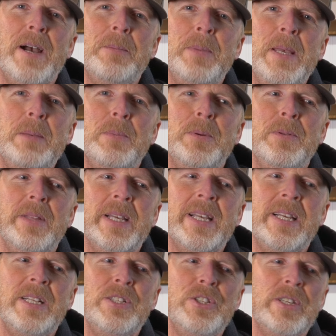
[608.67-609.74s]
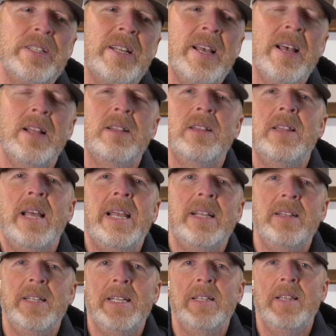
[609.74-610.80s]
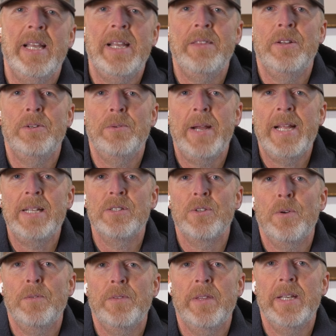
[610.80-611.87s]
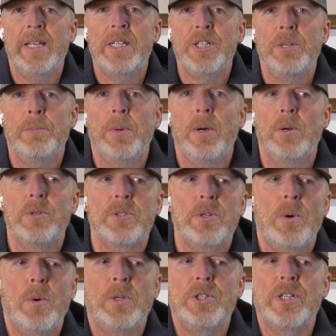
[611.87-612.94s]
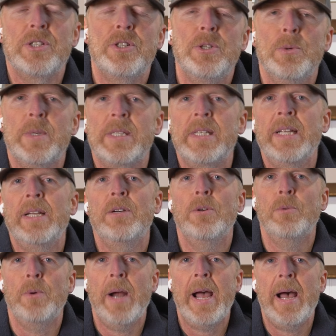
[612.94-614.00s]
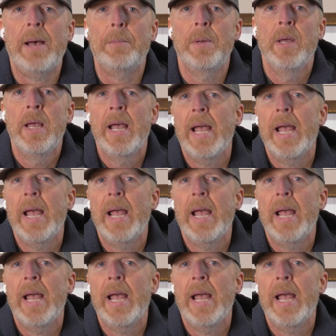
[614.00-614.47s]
people that can just lightly lay their reins over the hitching post or just do a single wrap